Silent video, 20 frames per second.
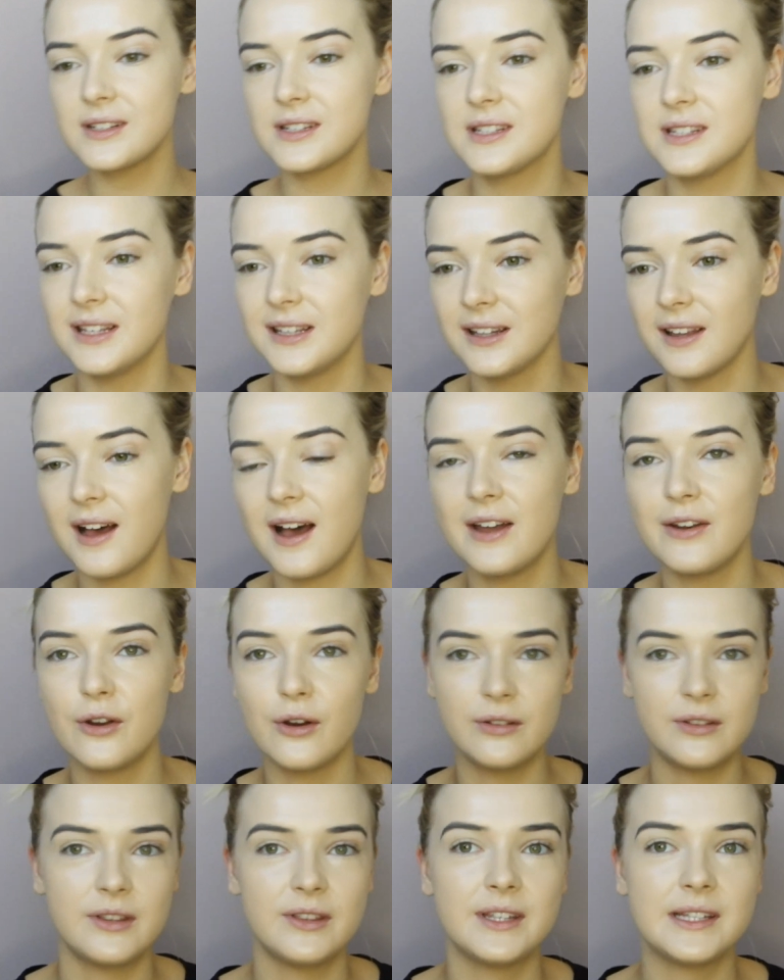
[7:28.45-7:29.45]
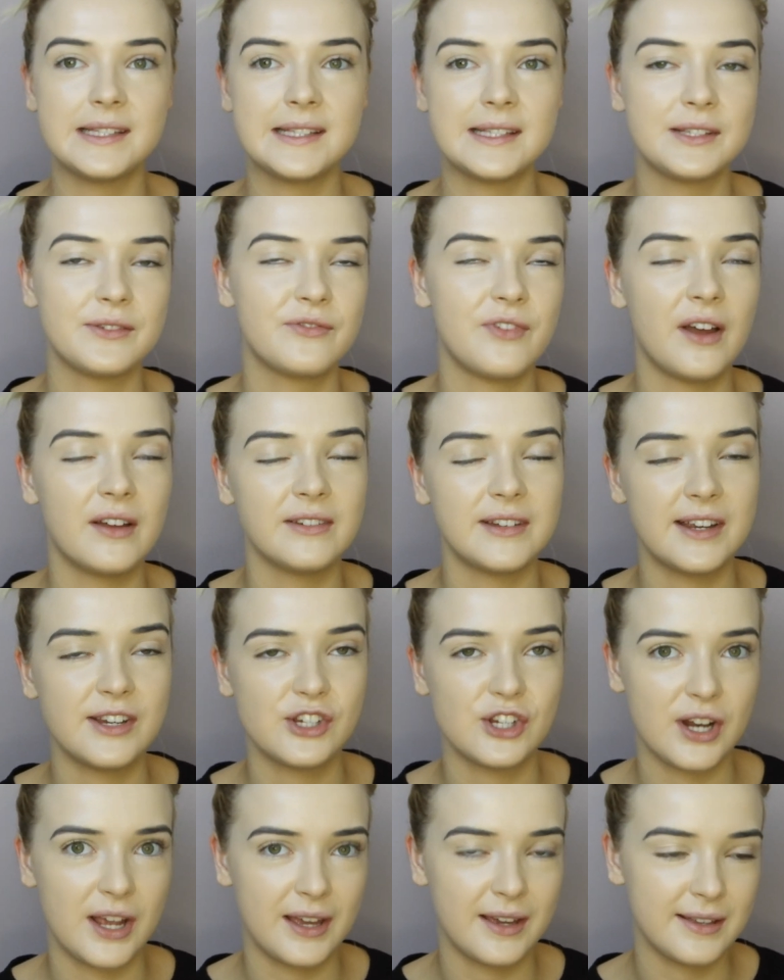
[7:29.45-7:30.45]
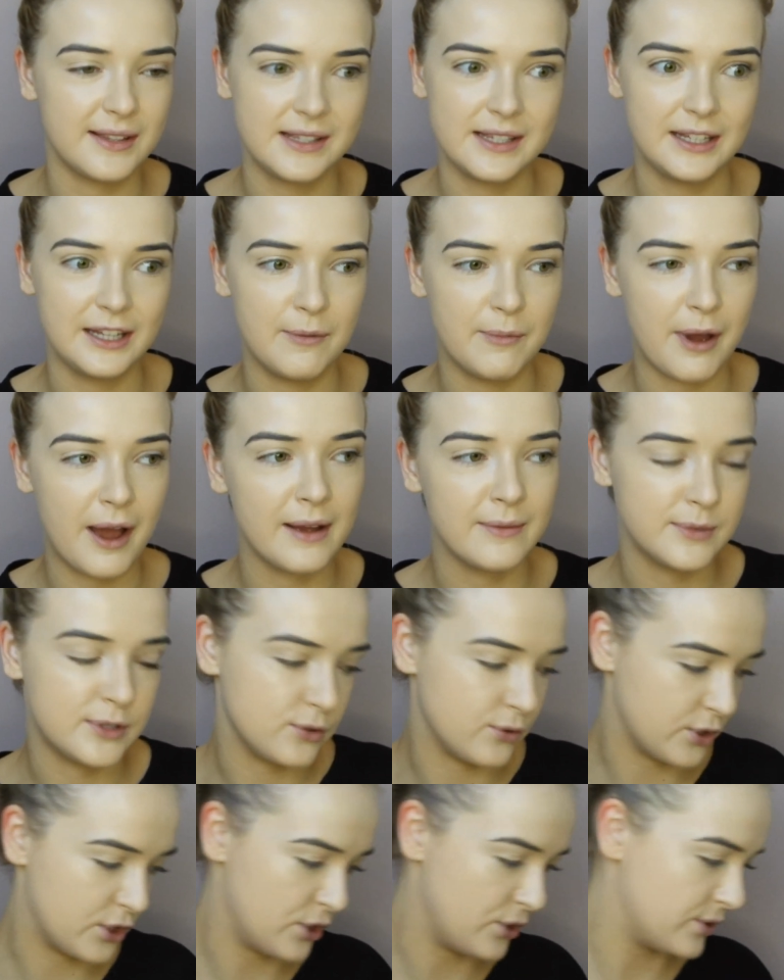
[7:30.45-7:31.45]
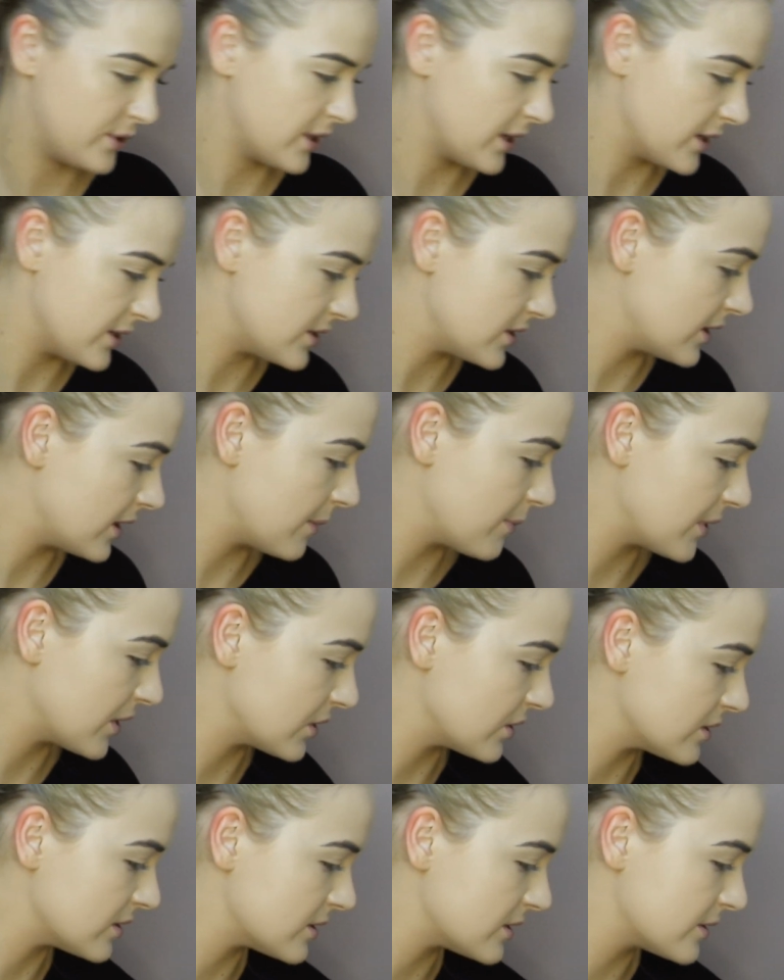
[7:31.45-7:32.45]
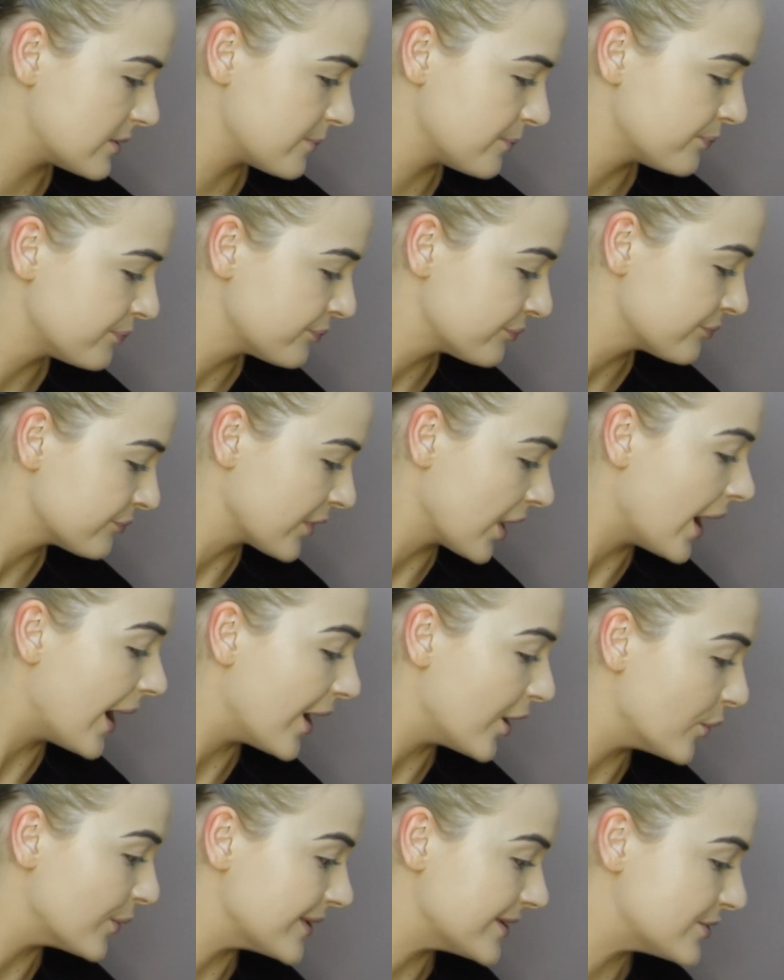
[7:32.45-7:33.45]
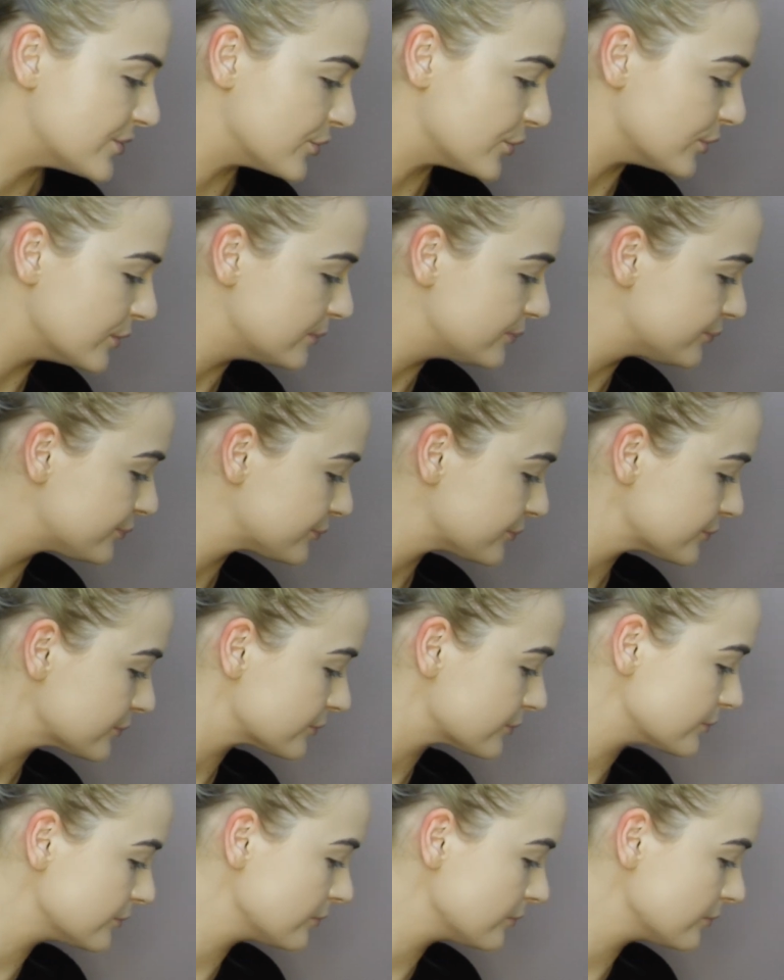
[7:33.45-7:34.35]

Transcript: For concealer, I know that this is a foundation and concealer, but I'm still gonna use a concealer because I always do.